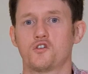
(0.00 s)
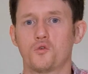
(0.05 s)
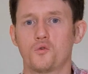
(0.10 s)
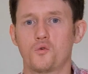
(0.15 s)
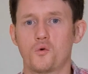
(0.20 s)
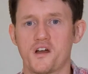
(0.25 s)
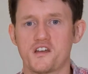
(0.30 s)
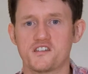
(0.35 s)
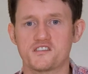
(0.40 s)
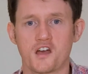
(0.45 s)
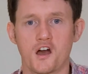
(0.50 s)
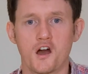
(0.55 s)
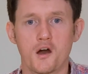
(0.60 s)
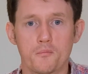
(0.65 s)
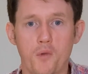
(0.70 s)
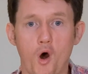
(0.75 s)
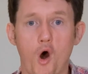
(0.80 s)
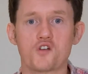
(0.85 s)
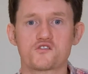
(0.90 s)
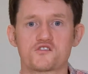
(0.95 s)
always
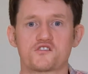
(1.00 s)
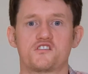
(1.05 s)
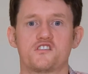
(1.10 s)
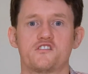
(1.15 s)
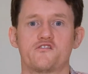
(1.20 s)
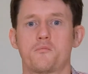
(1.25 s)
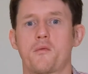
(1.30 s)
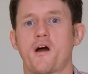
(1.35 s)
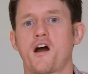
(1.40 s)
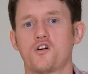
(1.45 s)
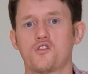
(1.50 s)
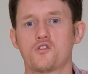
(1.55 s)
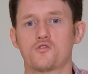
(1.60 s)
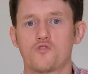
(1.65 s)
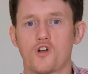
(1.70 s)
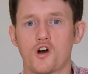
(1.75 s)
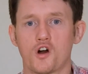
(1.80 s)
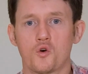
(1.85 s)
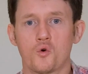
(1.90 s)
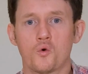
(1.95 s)
positive about the
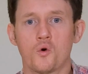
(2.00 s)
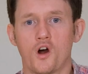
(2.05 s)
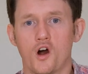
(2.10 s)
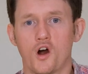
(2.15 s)
role